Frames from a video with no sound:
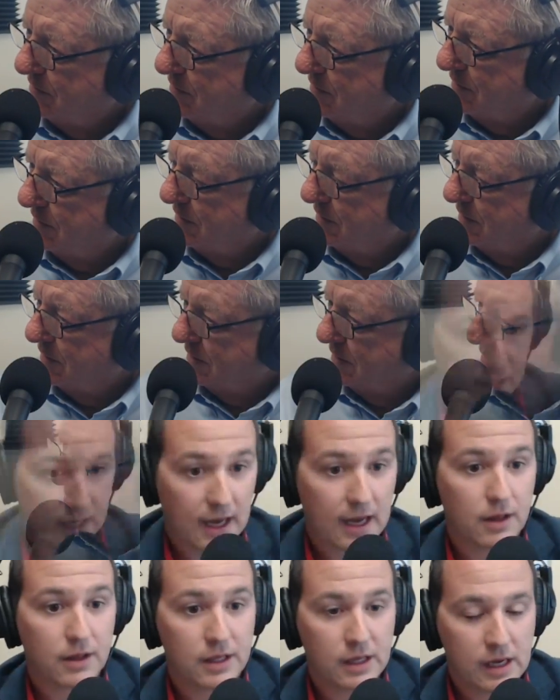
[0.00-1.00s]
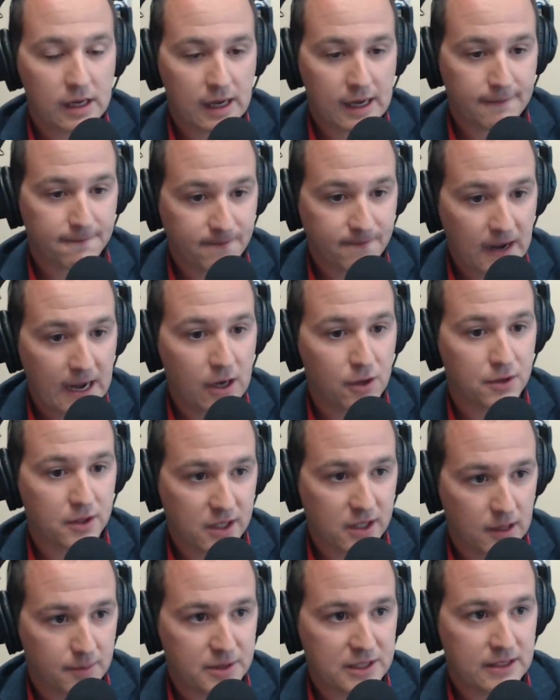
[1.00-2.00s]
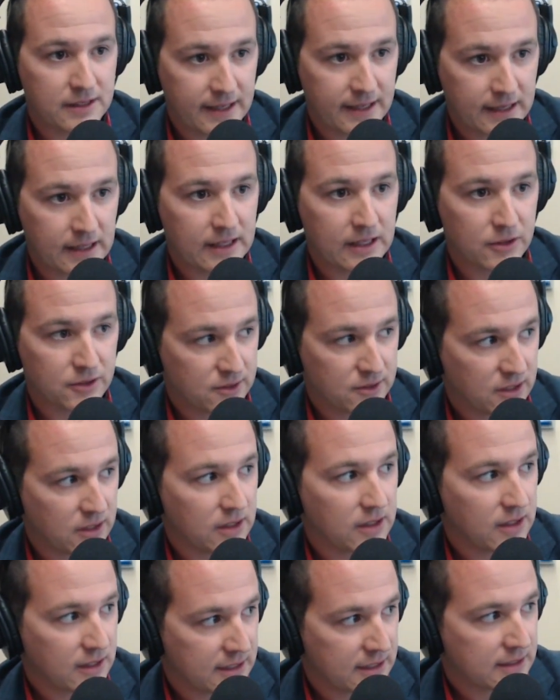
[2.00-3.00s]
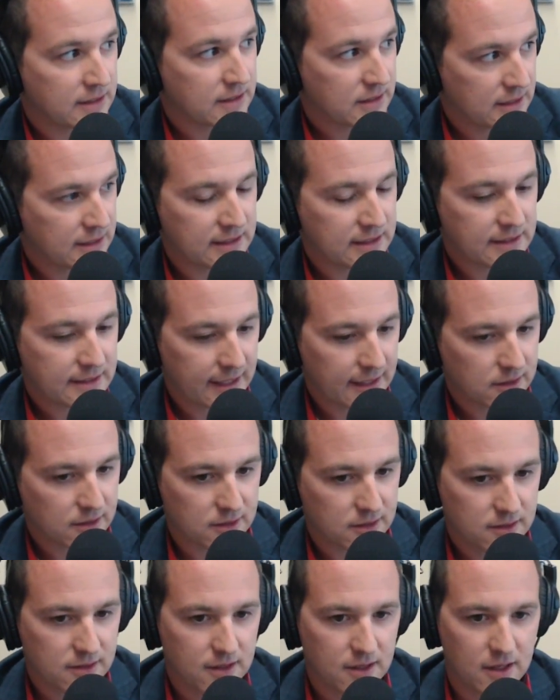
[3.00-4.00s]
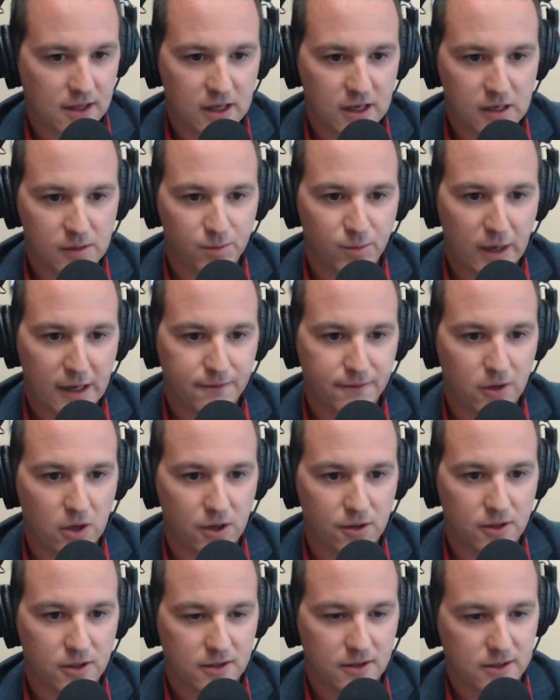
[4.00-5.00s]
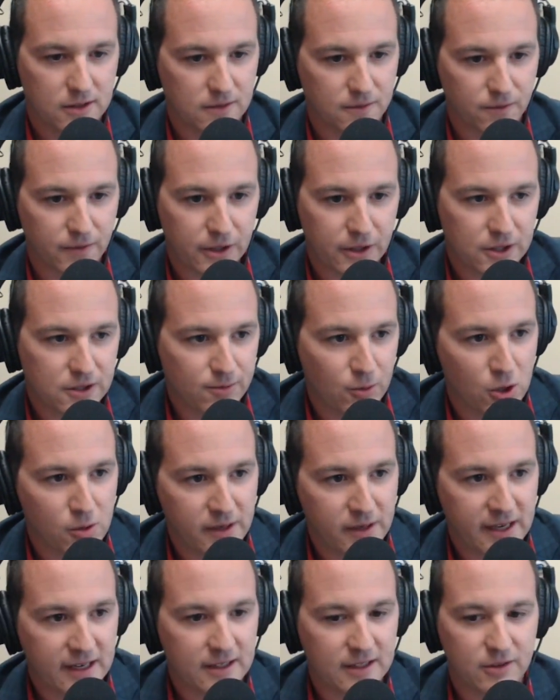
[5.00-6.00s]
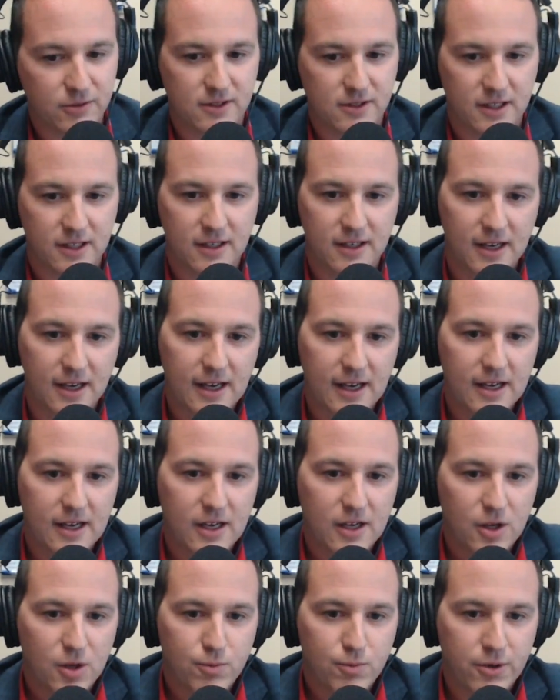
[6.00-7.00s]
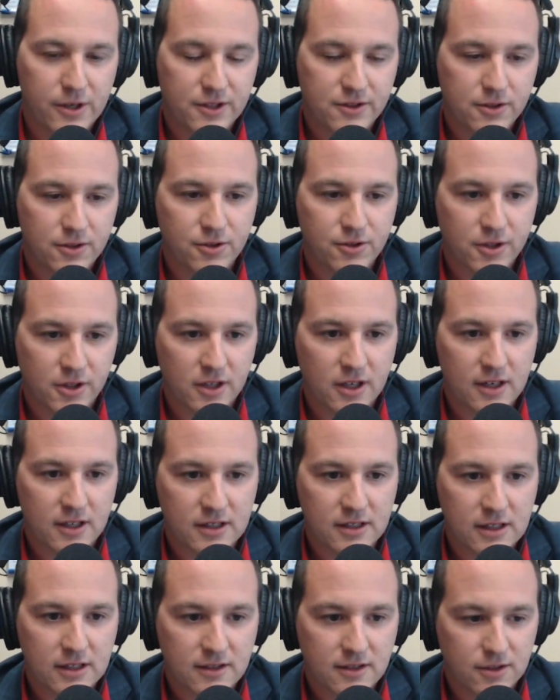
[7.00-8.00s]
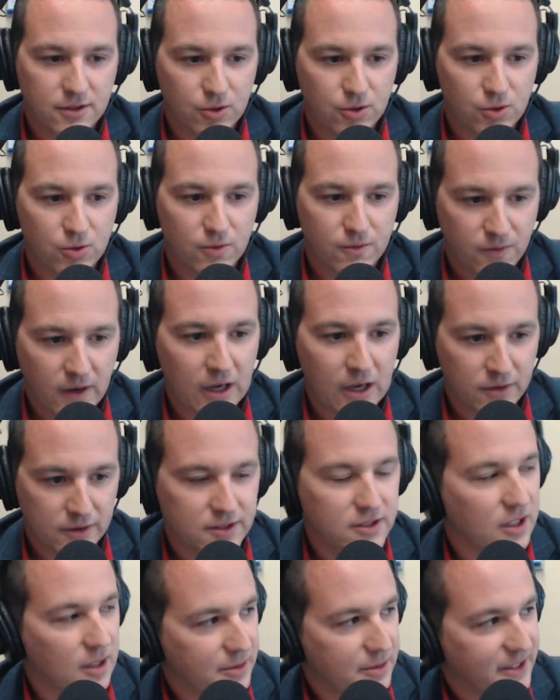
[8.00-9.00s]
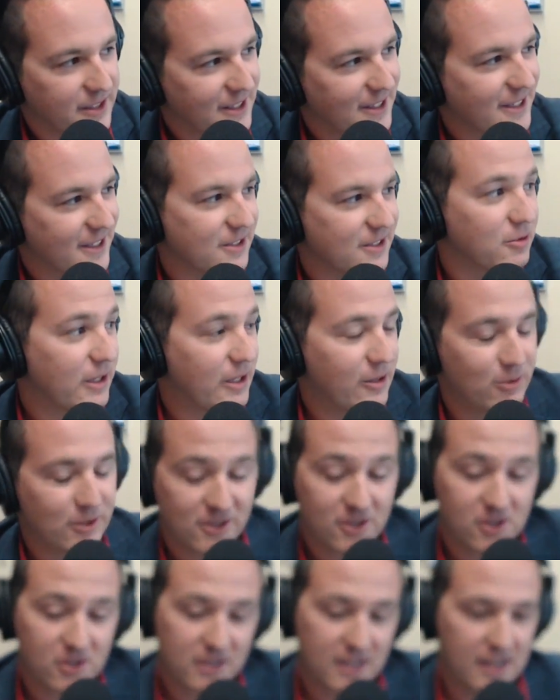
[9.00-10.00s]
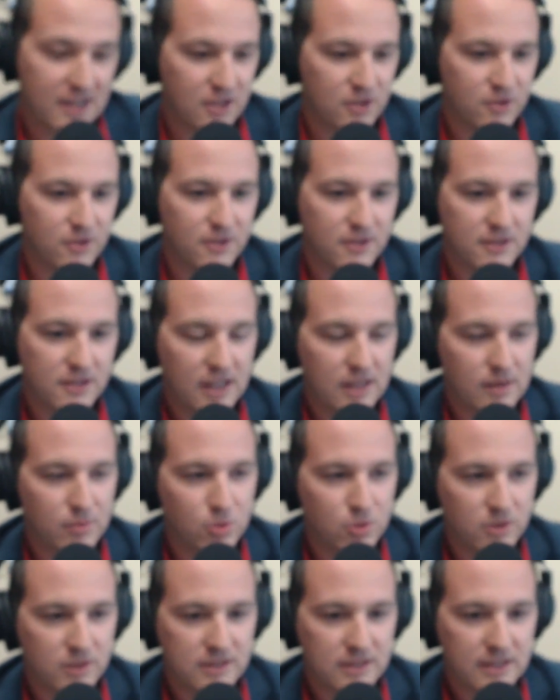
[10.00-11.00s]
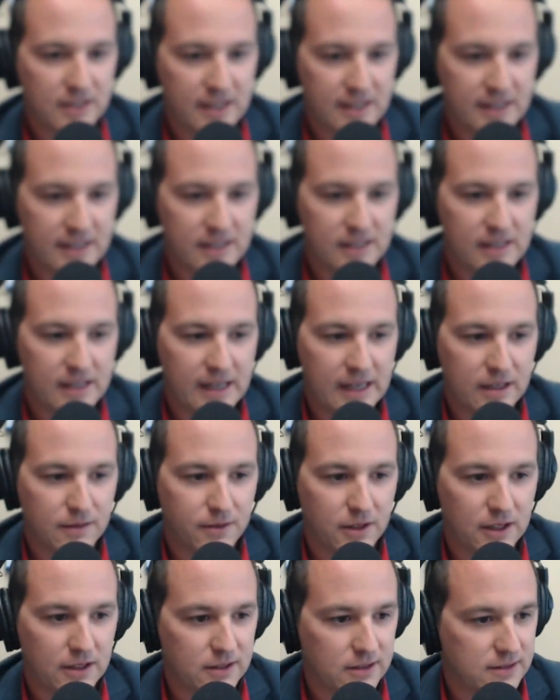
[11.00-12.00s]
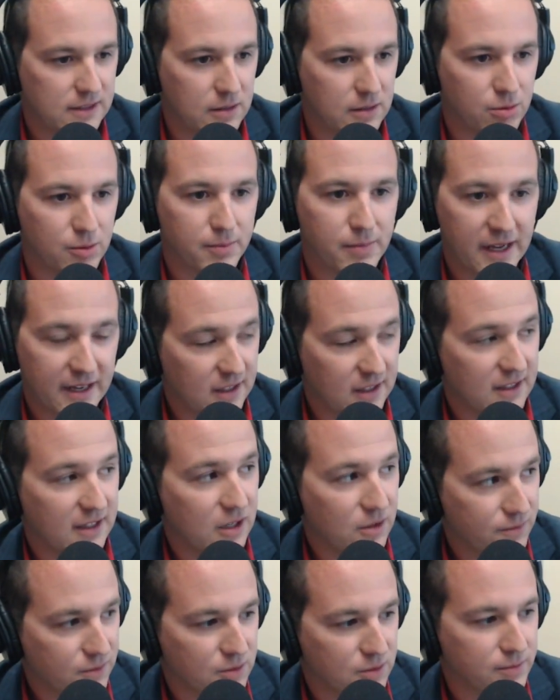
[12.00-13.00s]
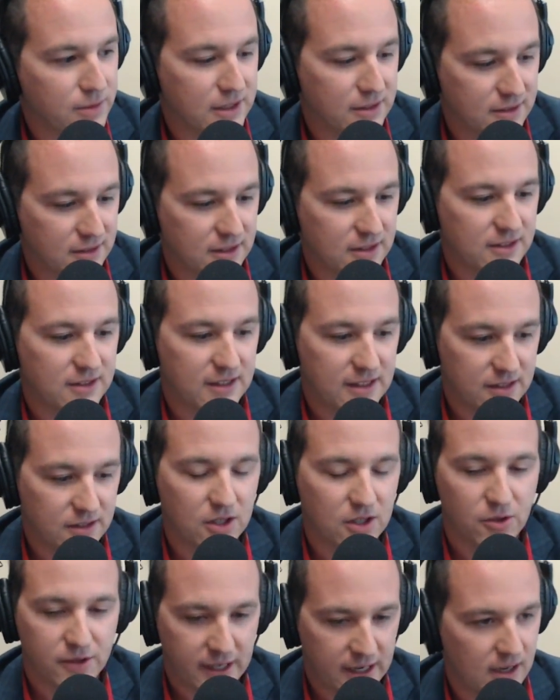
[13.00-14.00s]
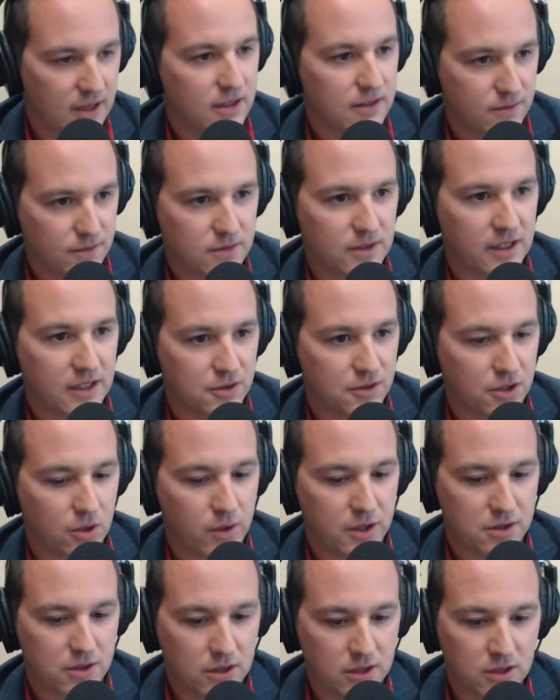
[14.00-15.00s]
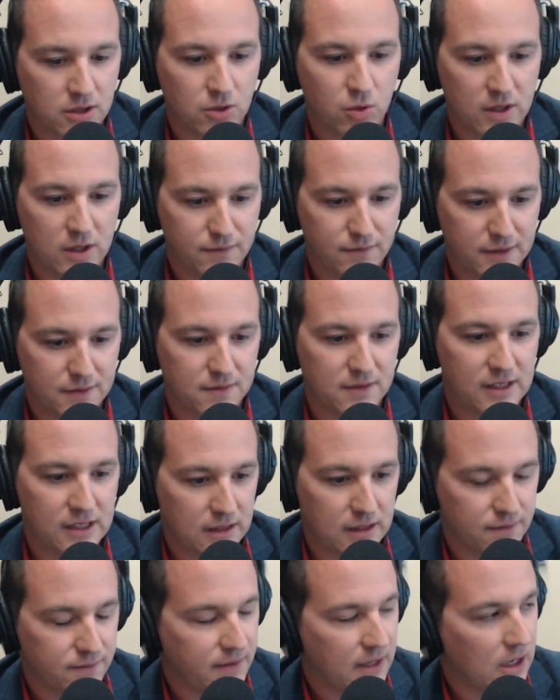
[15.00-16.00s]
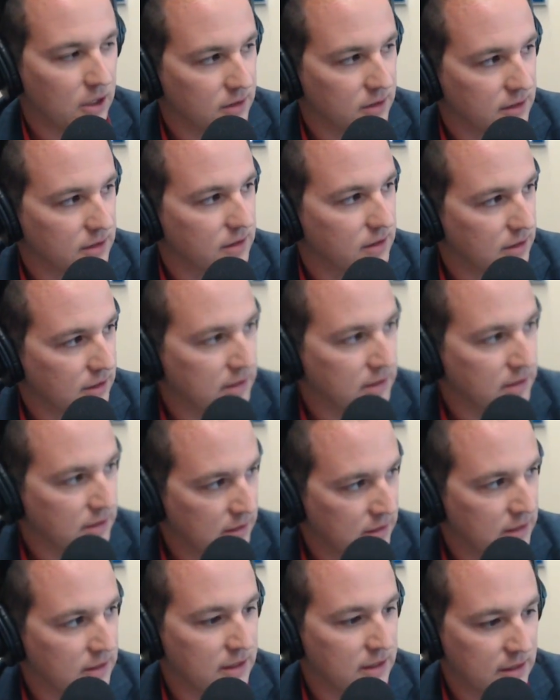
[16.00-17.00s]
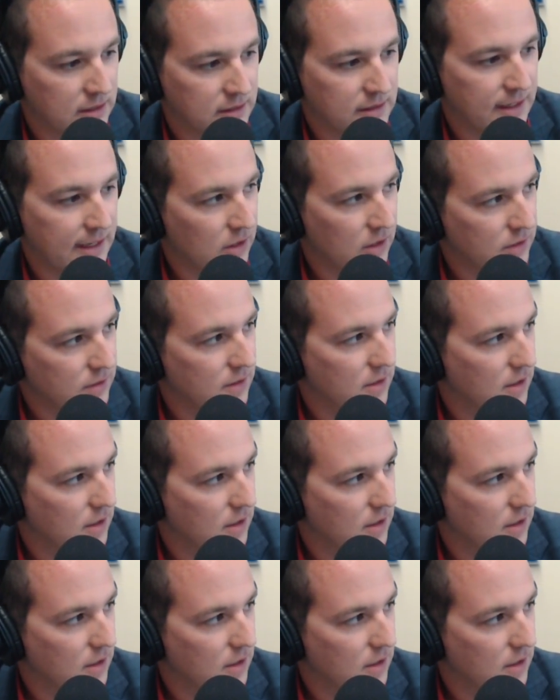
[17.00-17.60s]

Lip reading: So yeah, I filed the company, the LLC, in Texas. My father, he's a very smart man. He was like, pretty soon you're going to need to file this company. Because it was all kind of under the table, and I had finally set up a bank account for the business. And so yeah, to answer your question, in 2015, I filed it in Dallas.